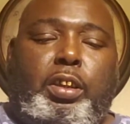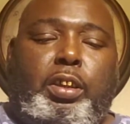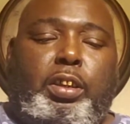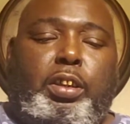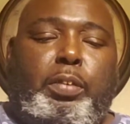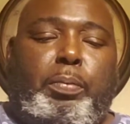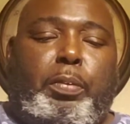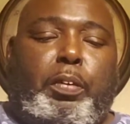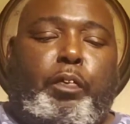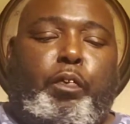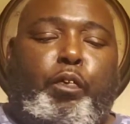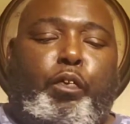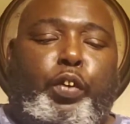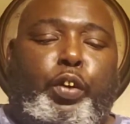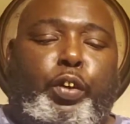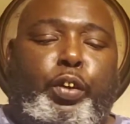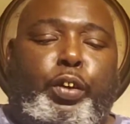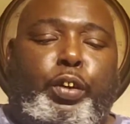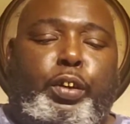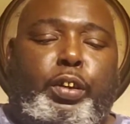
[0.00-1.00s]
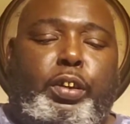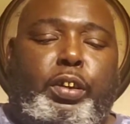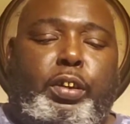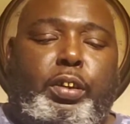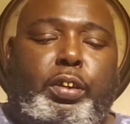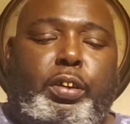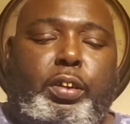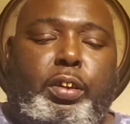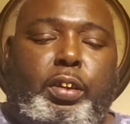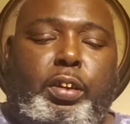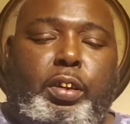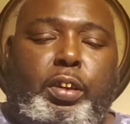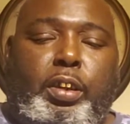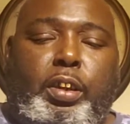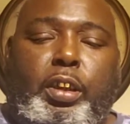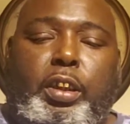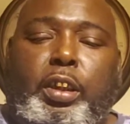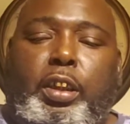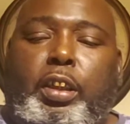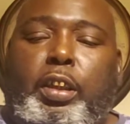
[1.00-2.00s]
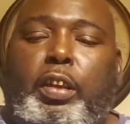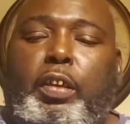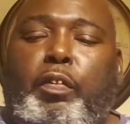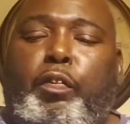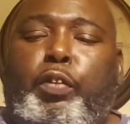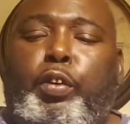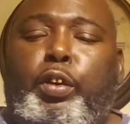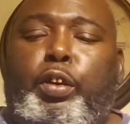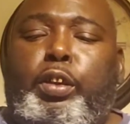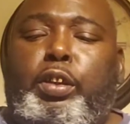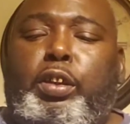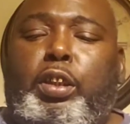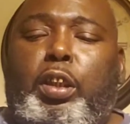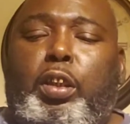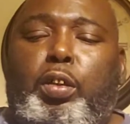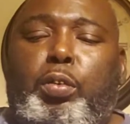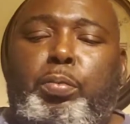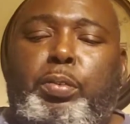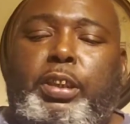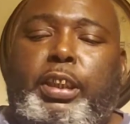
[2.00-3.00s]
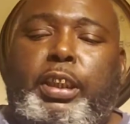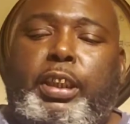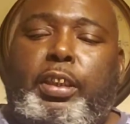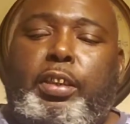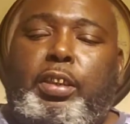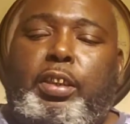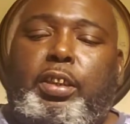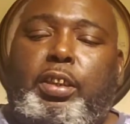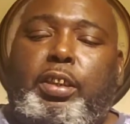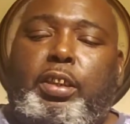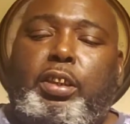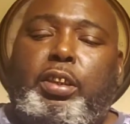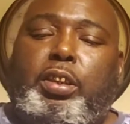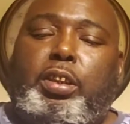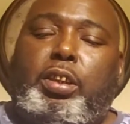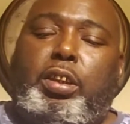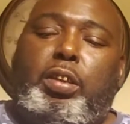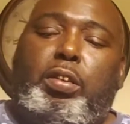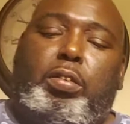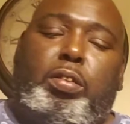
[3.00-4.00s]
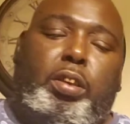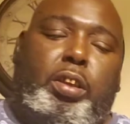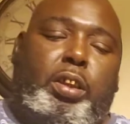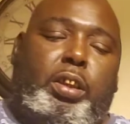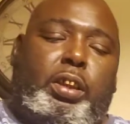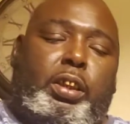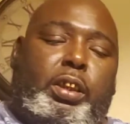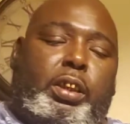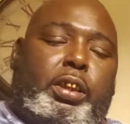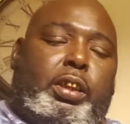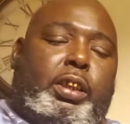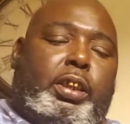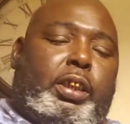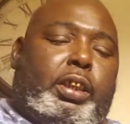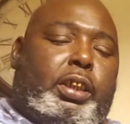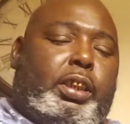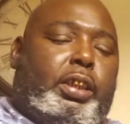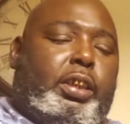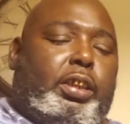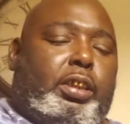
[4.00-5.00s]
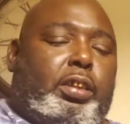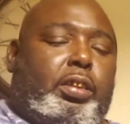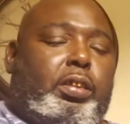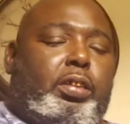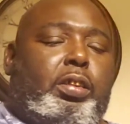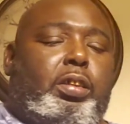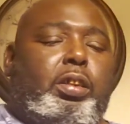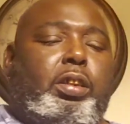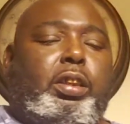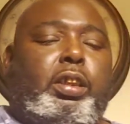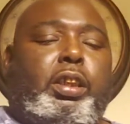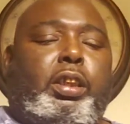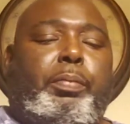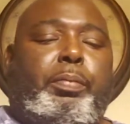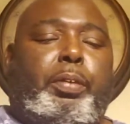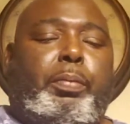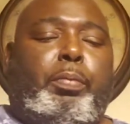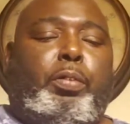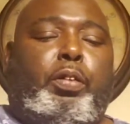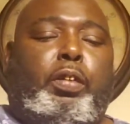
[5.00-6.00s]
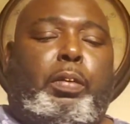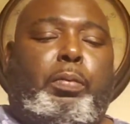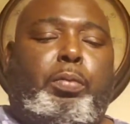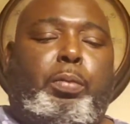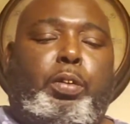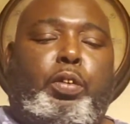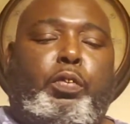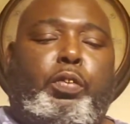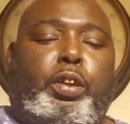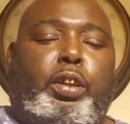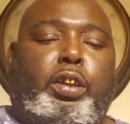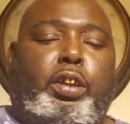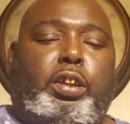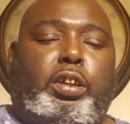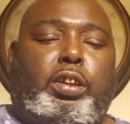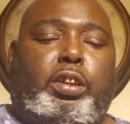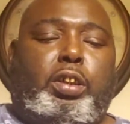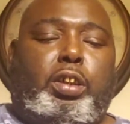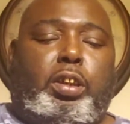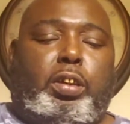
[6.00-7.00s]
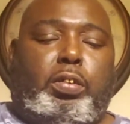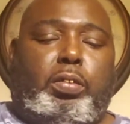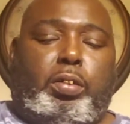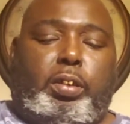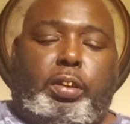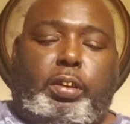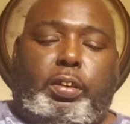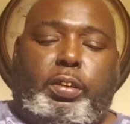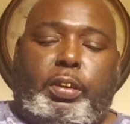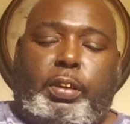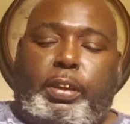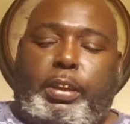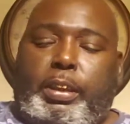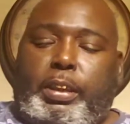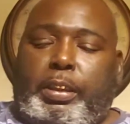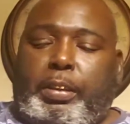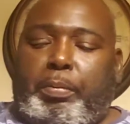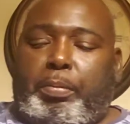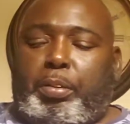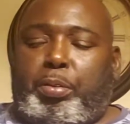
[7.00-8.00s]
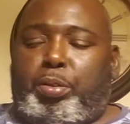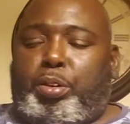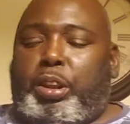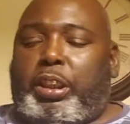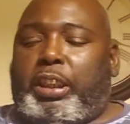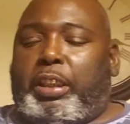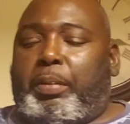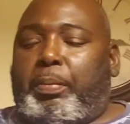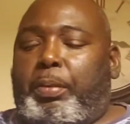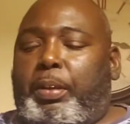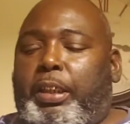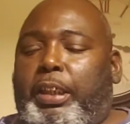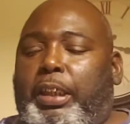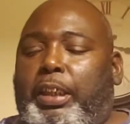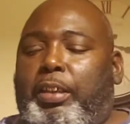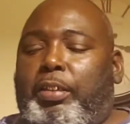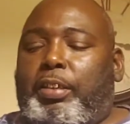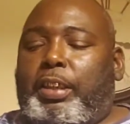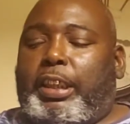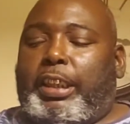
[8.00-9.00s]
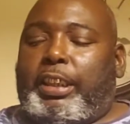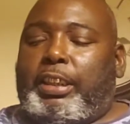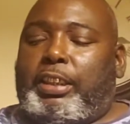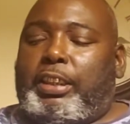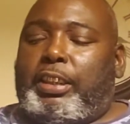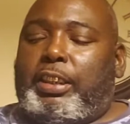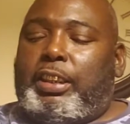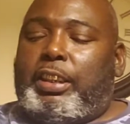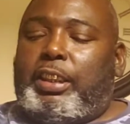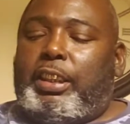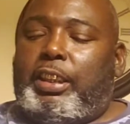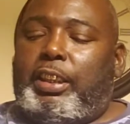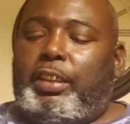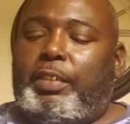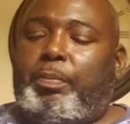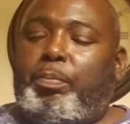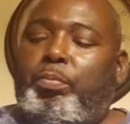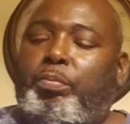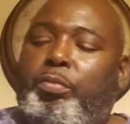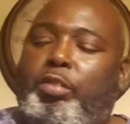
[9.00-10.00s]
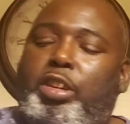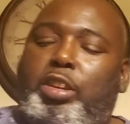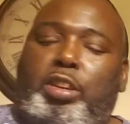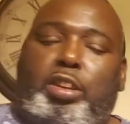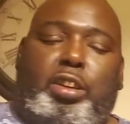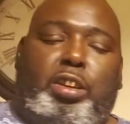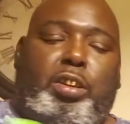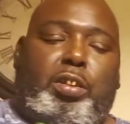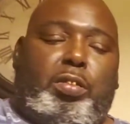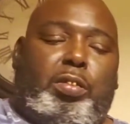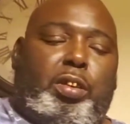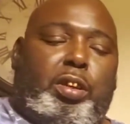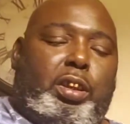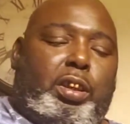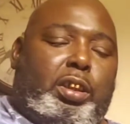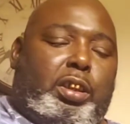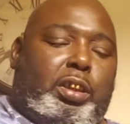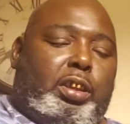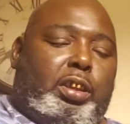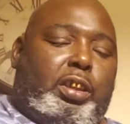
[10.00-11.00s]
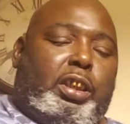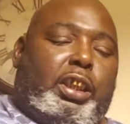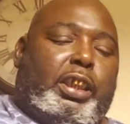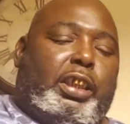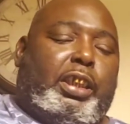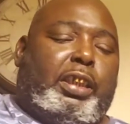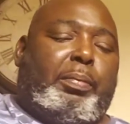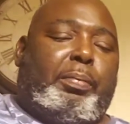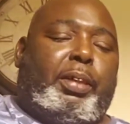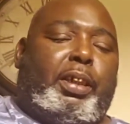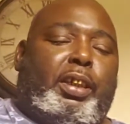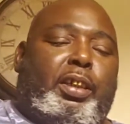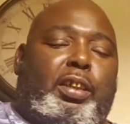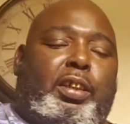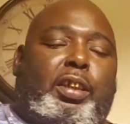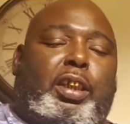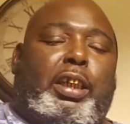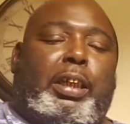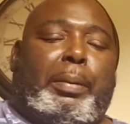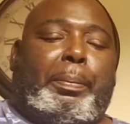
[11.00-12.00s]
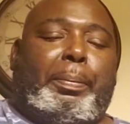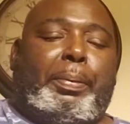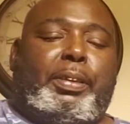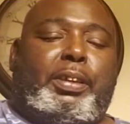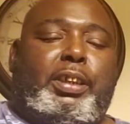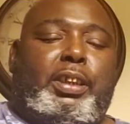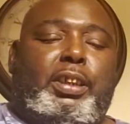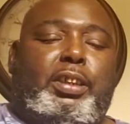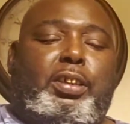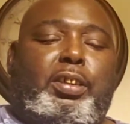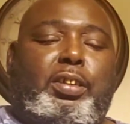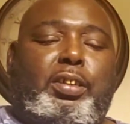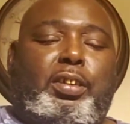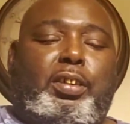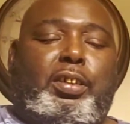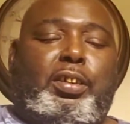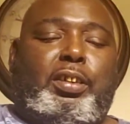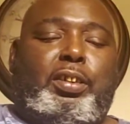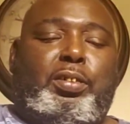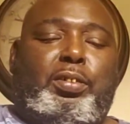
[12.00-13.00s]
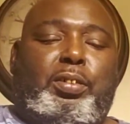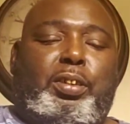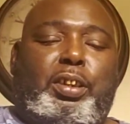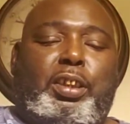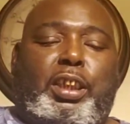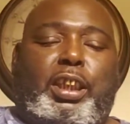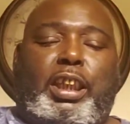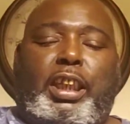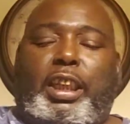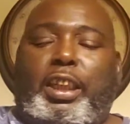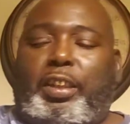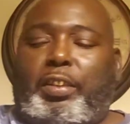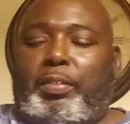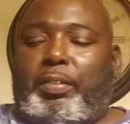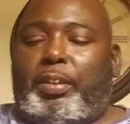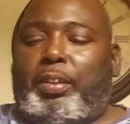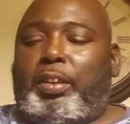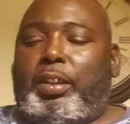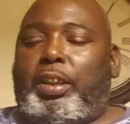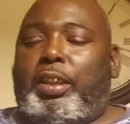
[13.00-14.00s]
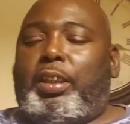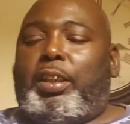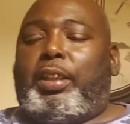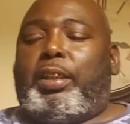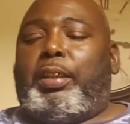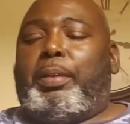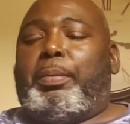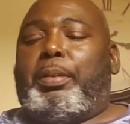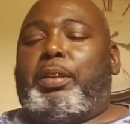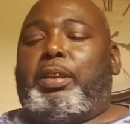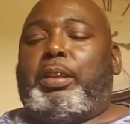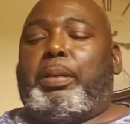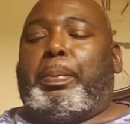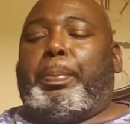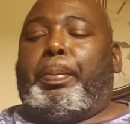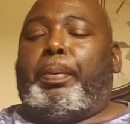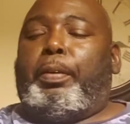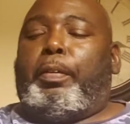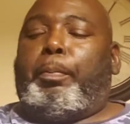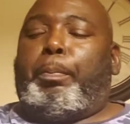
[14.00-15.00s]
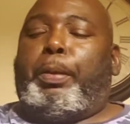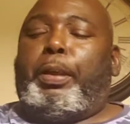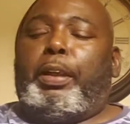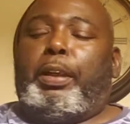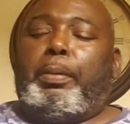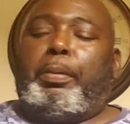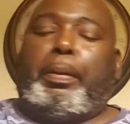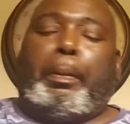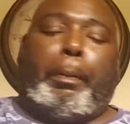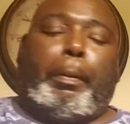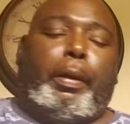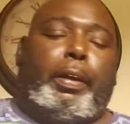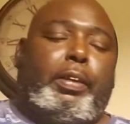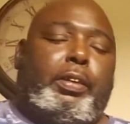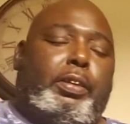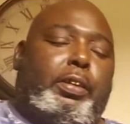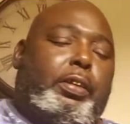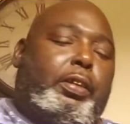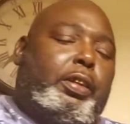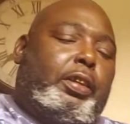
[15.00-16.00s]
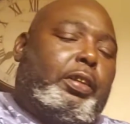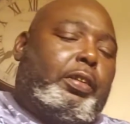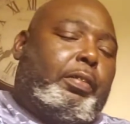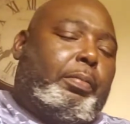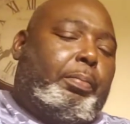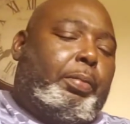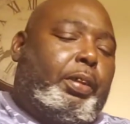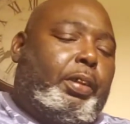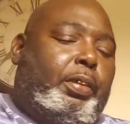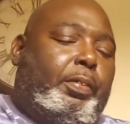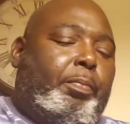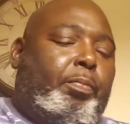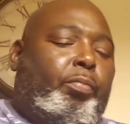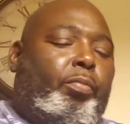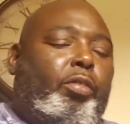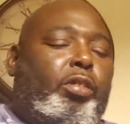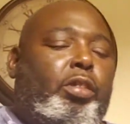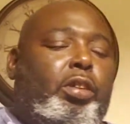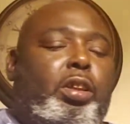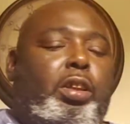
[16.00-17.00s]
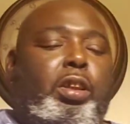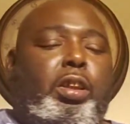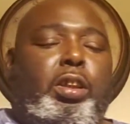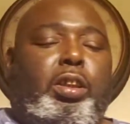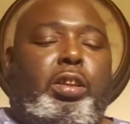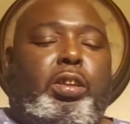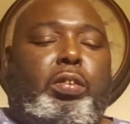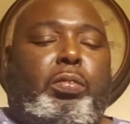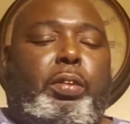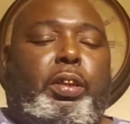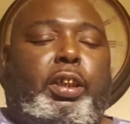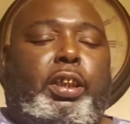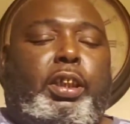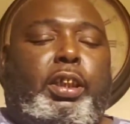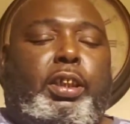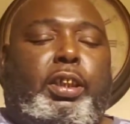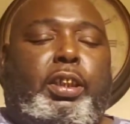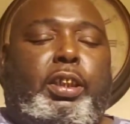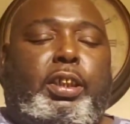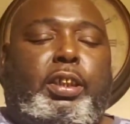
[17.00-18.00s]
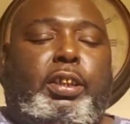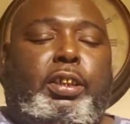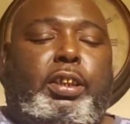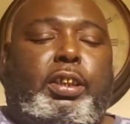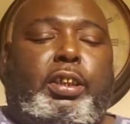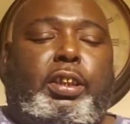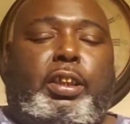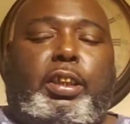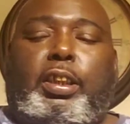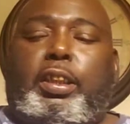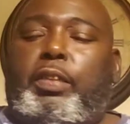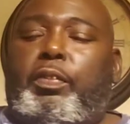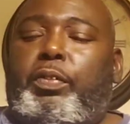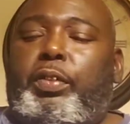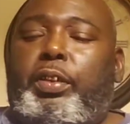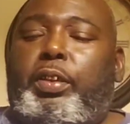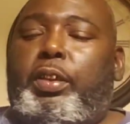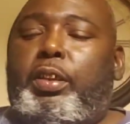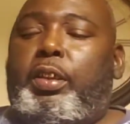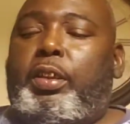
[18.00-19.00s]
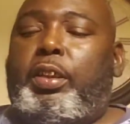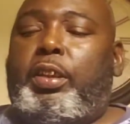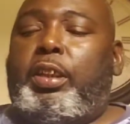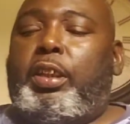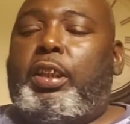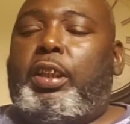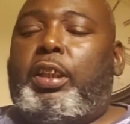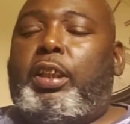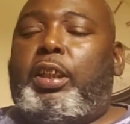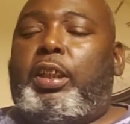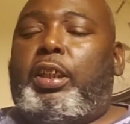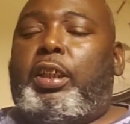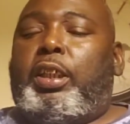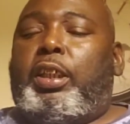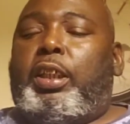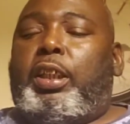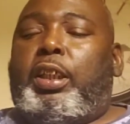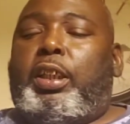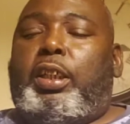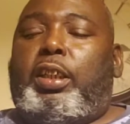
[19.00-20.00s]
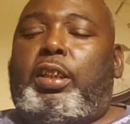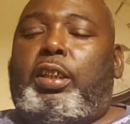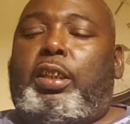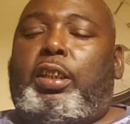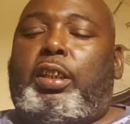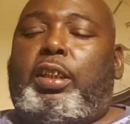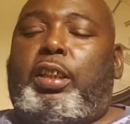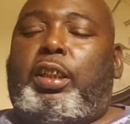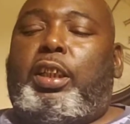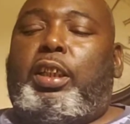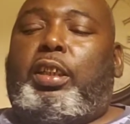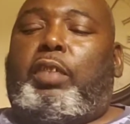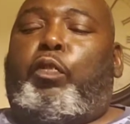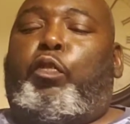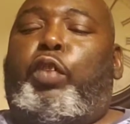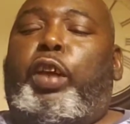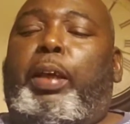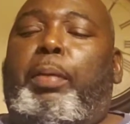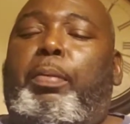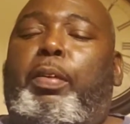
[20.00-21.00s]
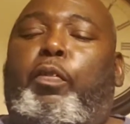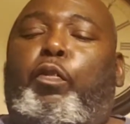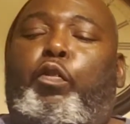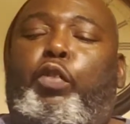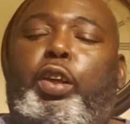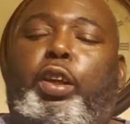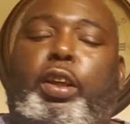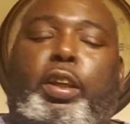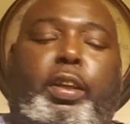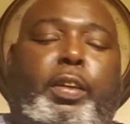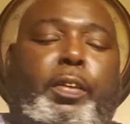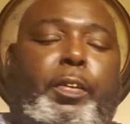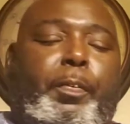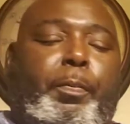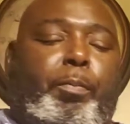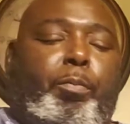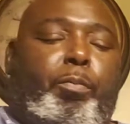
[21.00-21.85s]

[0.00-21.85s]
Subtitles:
to my first hometown cooking show. And let me move. I'm moving a little slow here. I'm trying to be all nice and neat, you know, like I'm at a competition or doing a catering. Let me just pick up the pace here a little bit so we can get these in the oven and get the family fed.